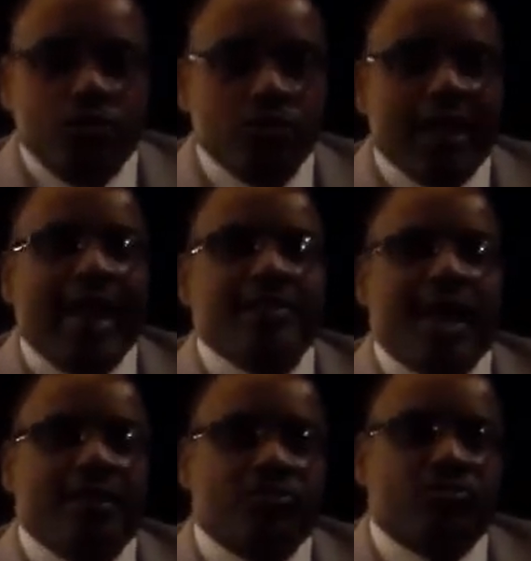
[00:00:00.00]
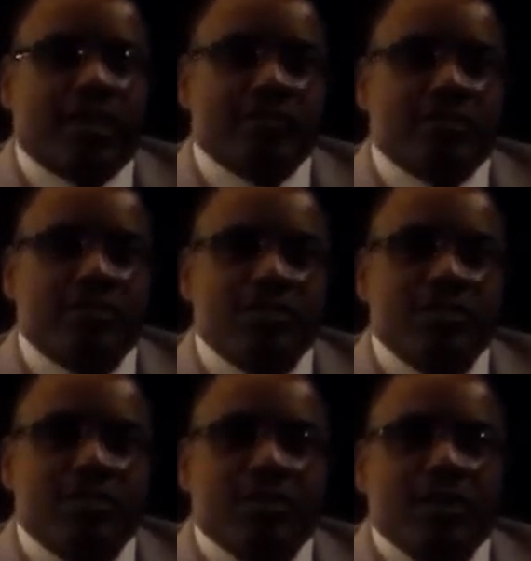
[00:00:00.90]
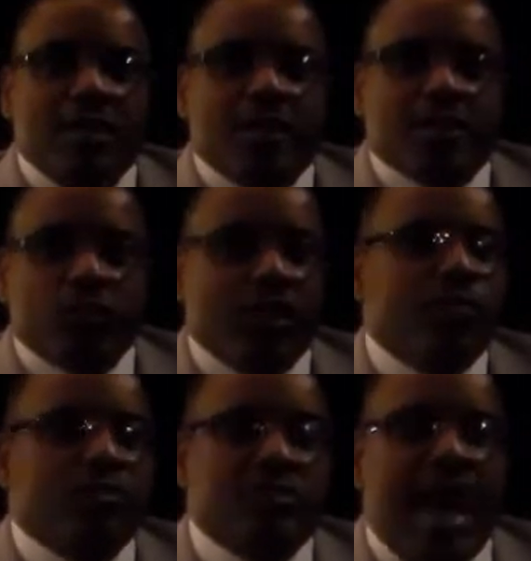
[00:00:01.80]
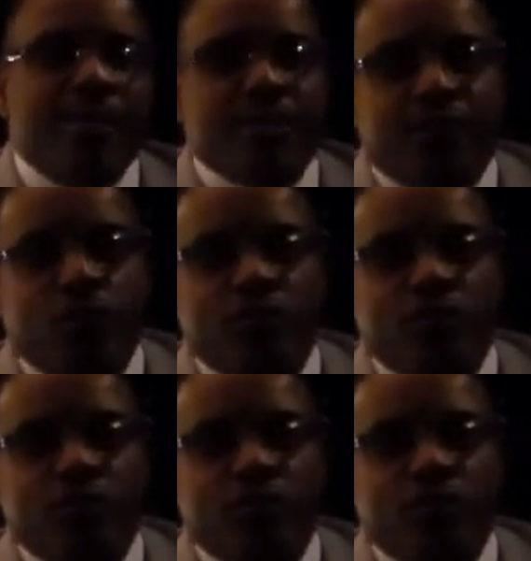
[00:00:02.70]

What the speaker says: Utilize our strengths, because we're the most dominant